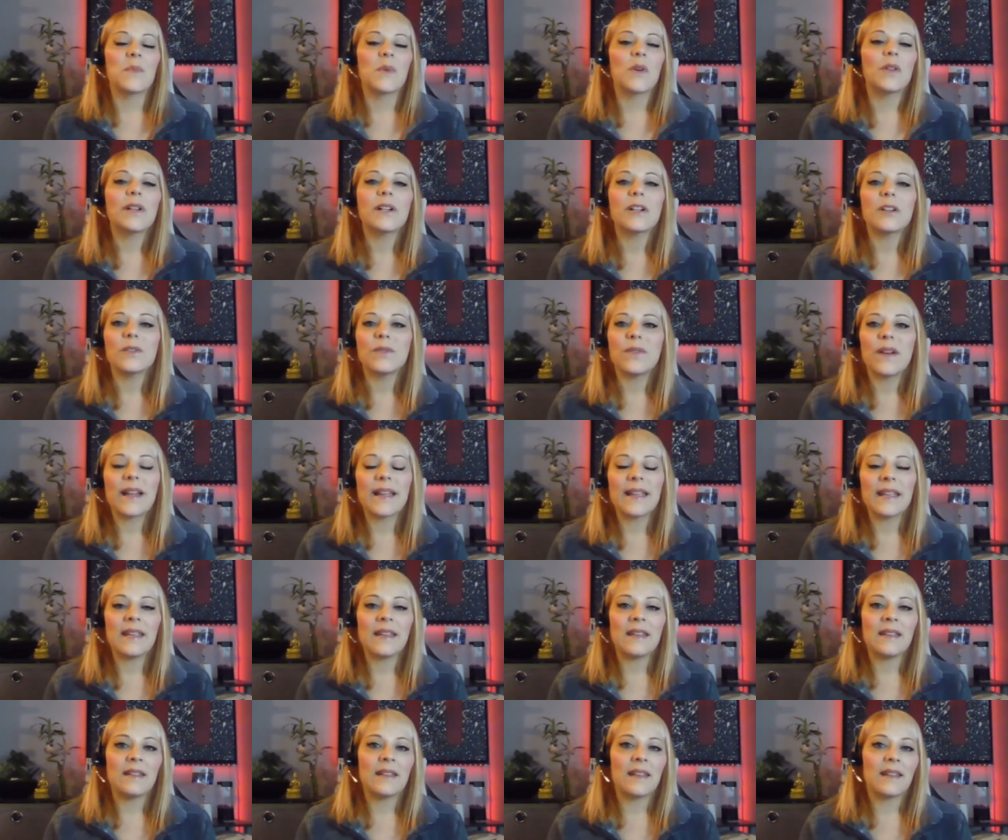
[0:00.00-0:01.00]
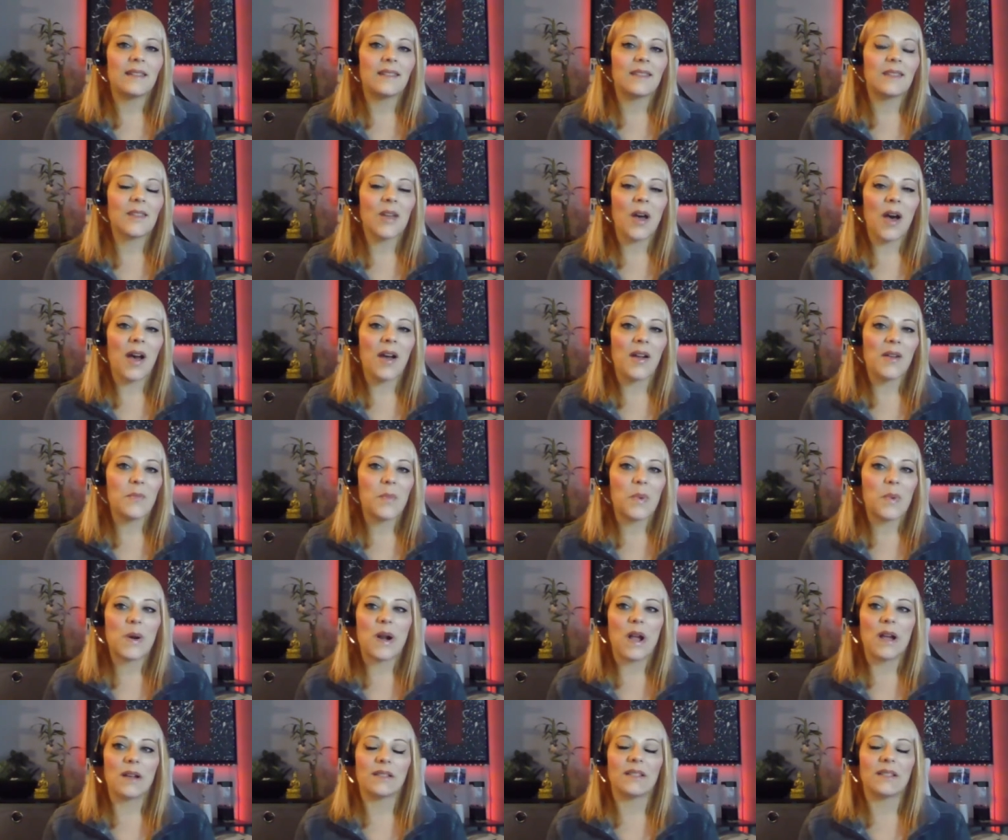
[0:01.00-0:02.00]
clarifying thought
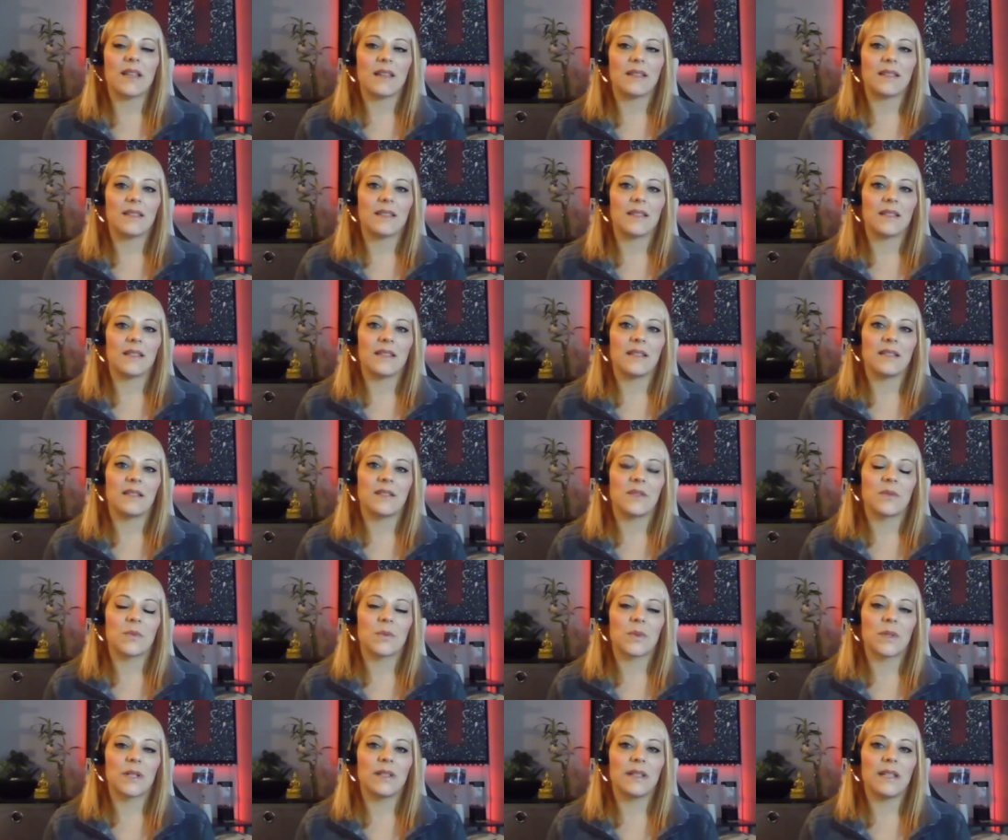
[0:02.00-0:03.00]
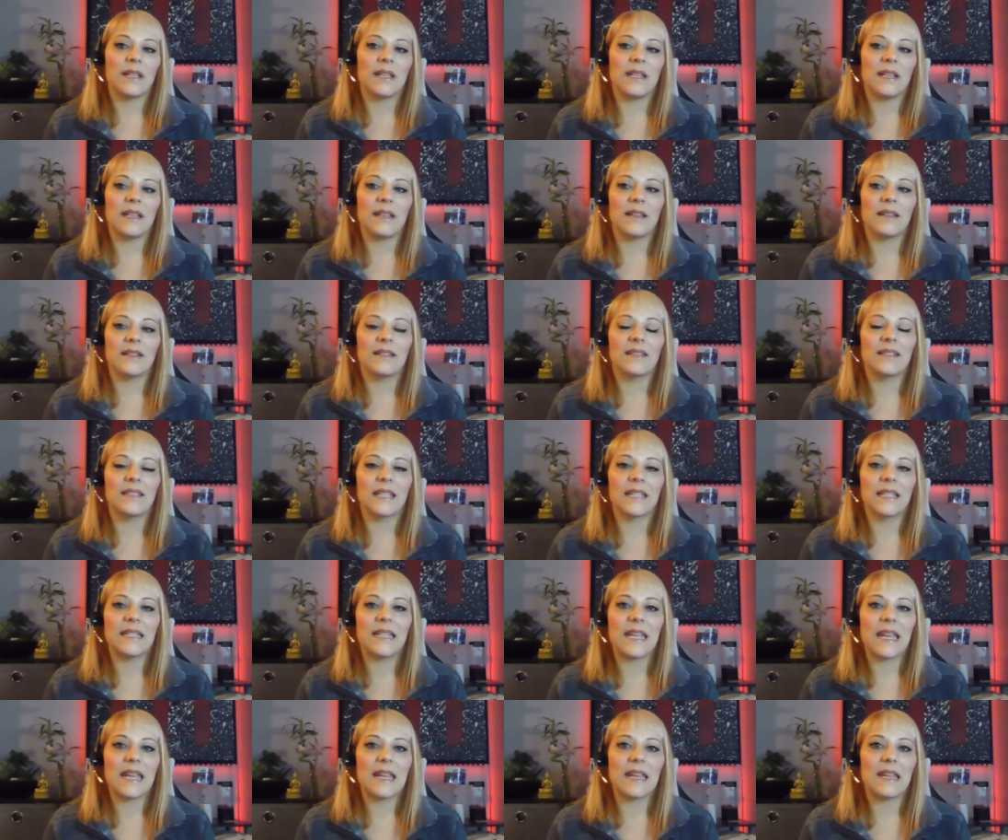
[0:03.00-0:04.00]
processes really
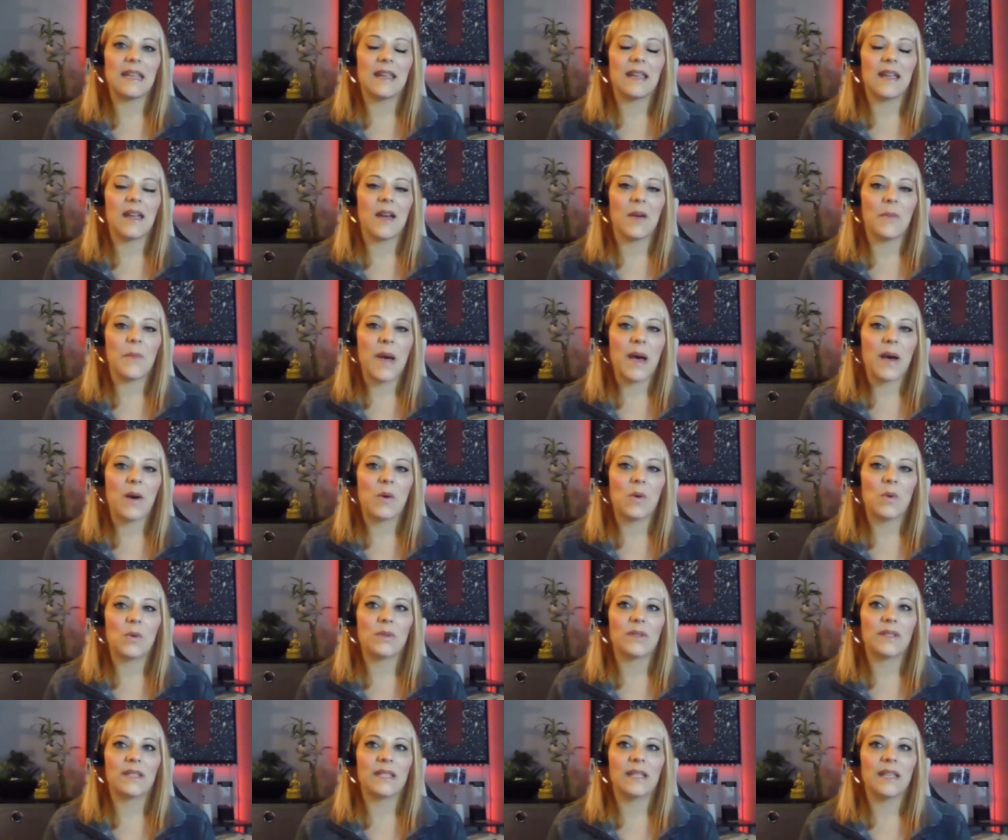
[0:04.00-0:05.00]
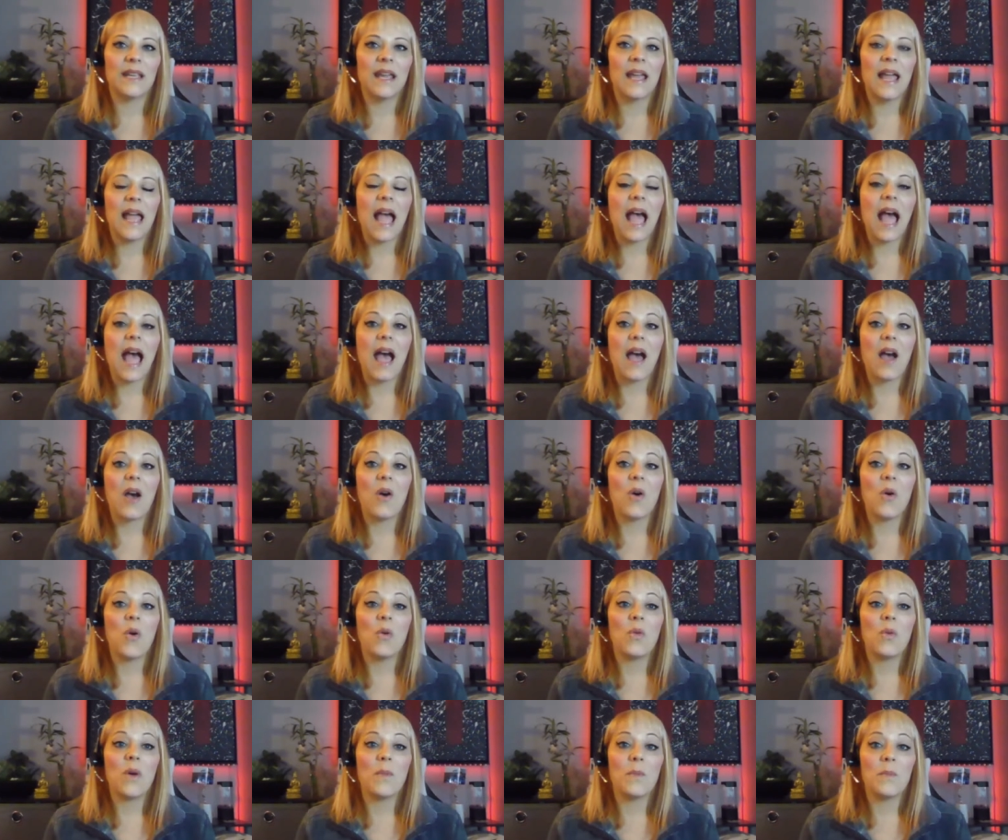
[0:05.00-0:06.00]
today about
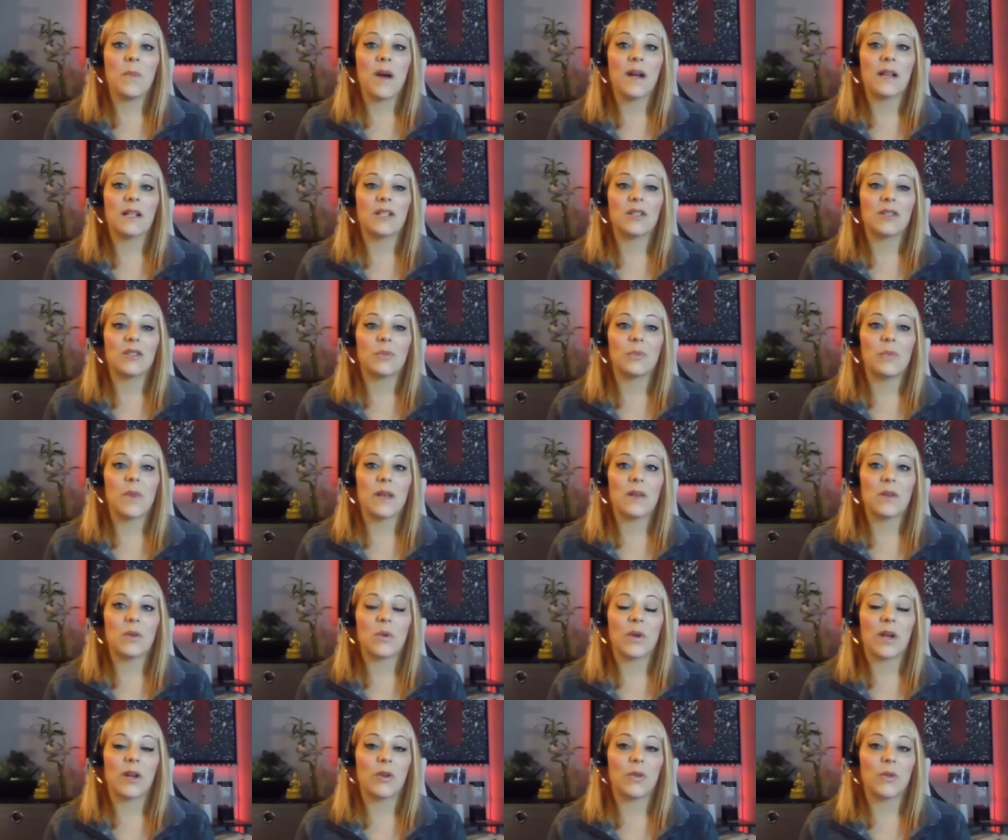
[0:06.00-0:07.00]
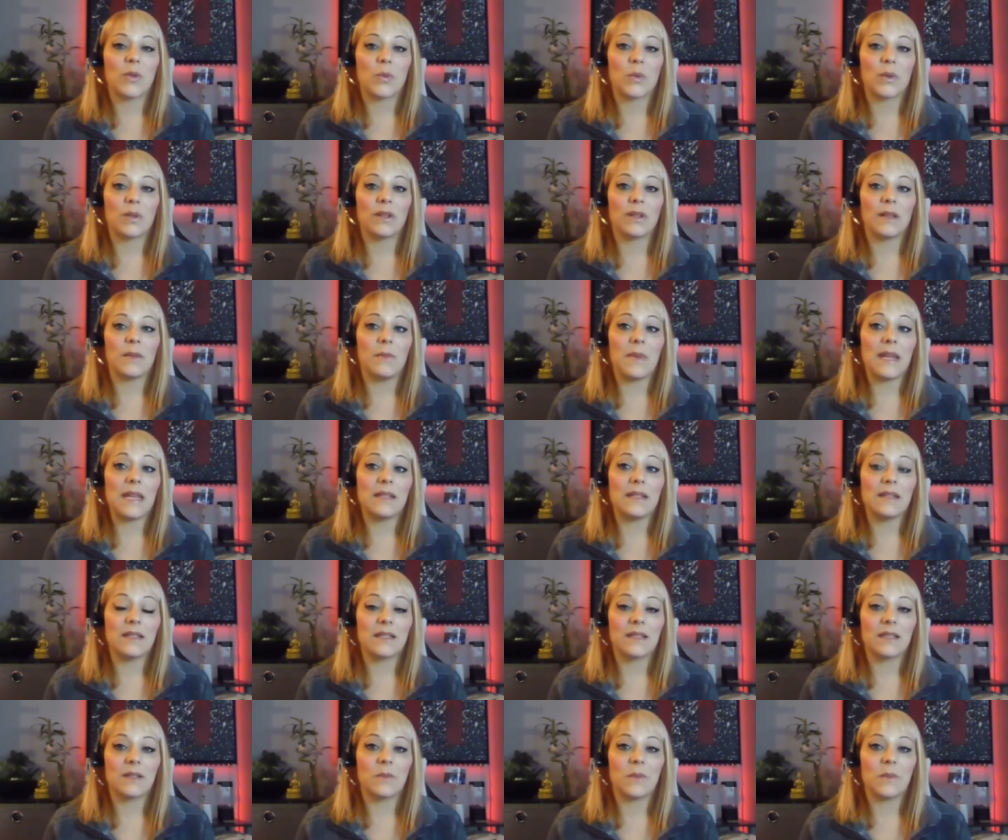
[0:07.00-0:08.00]
how much mental health really
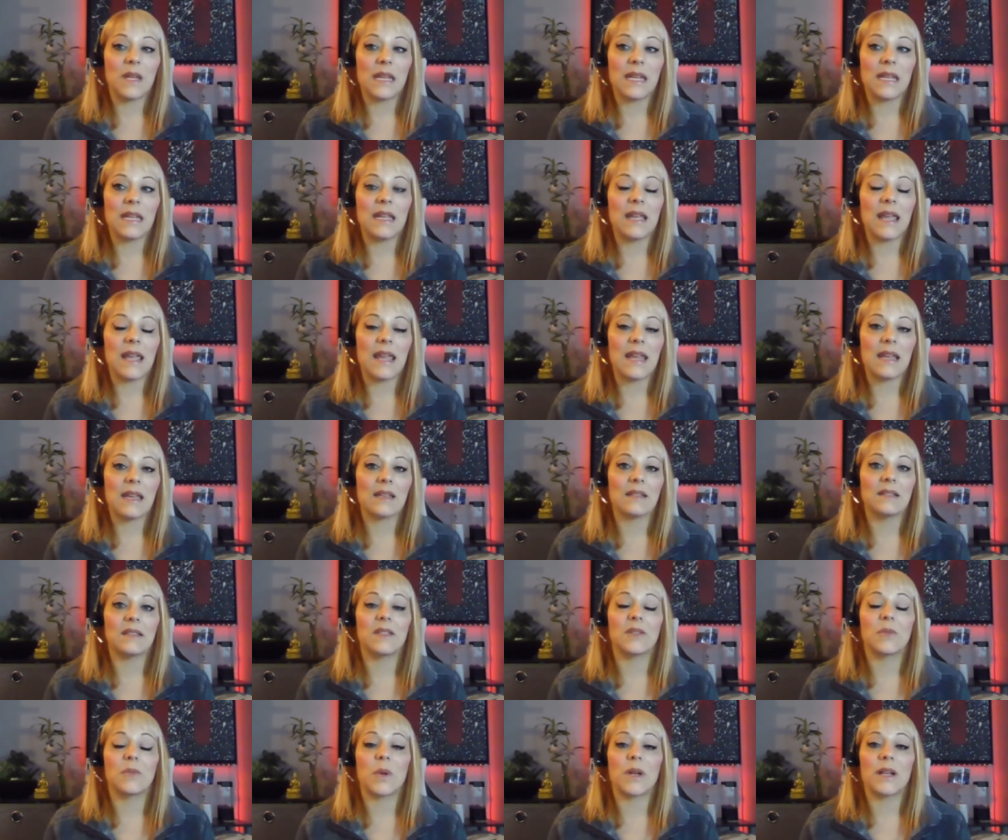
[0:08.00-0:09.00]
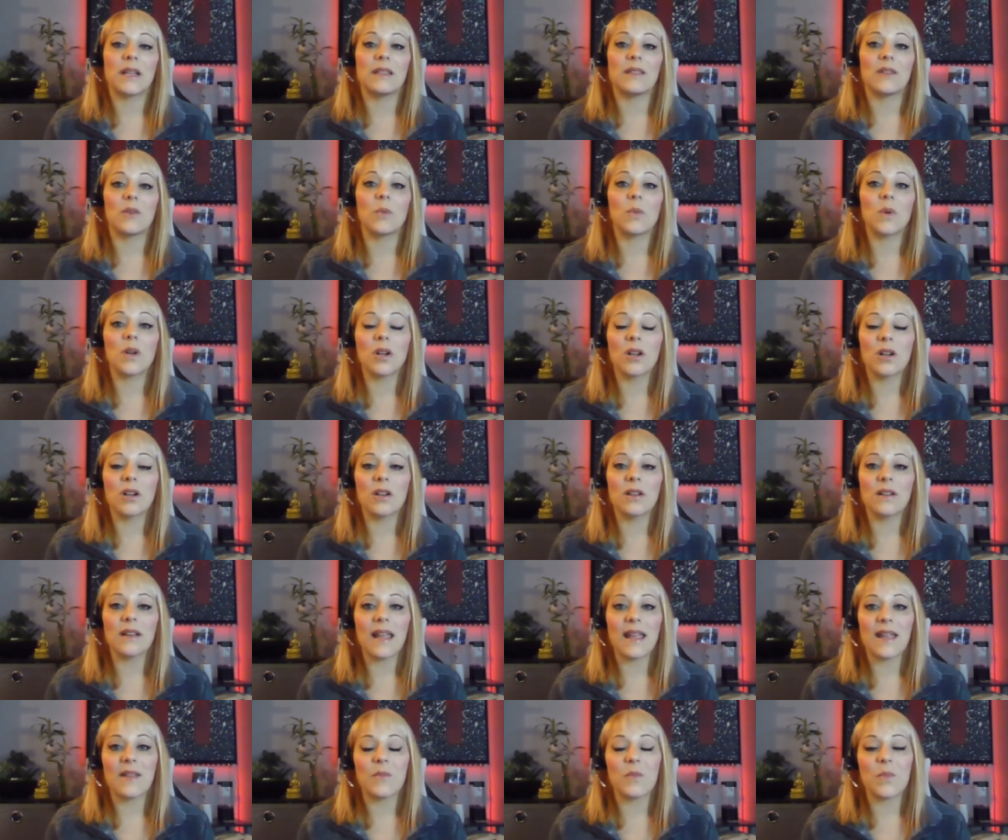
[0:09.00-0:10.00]
means to me, and spreading the word
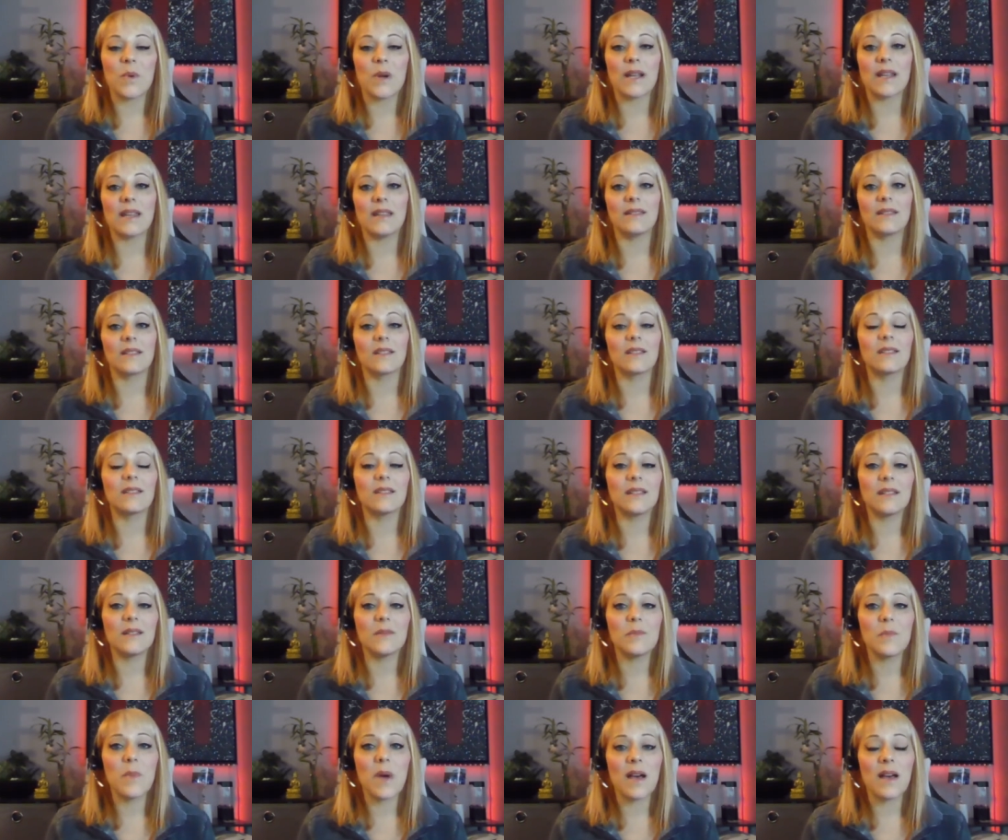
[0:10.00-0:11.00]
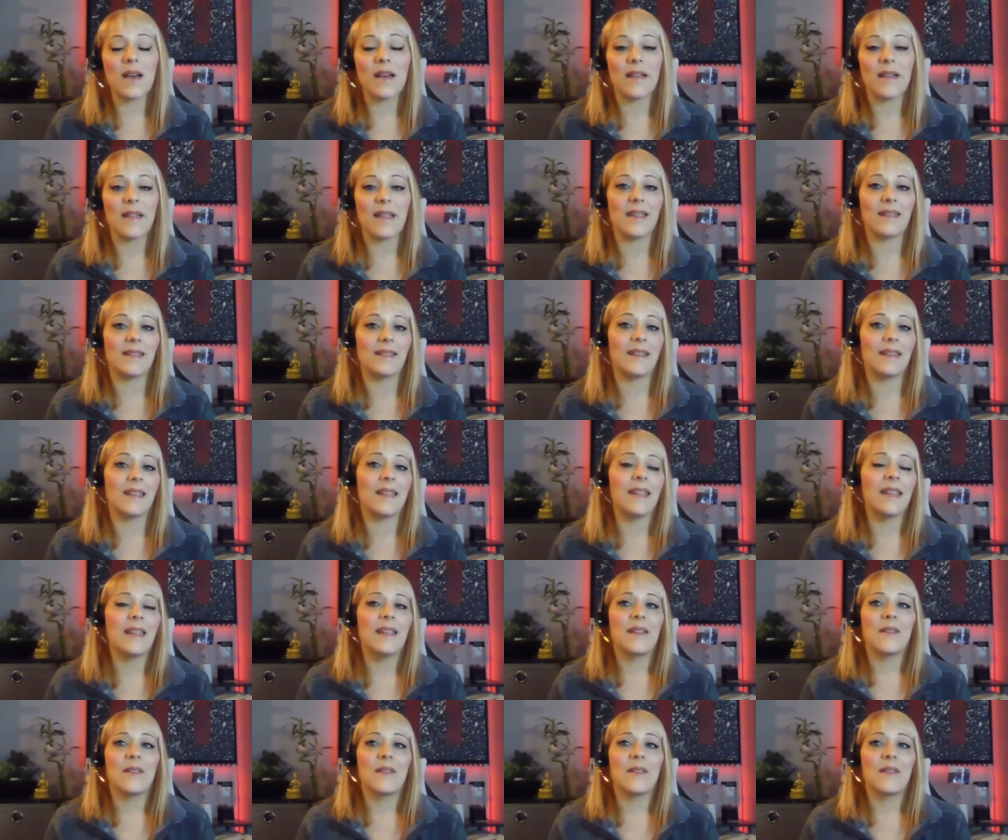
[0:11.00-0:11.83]
and breaking the stigma and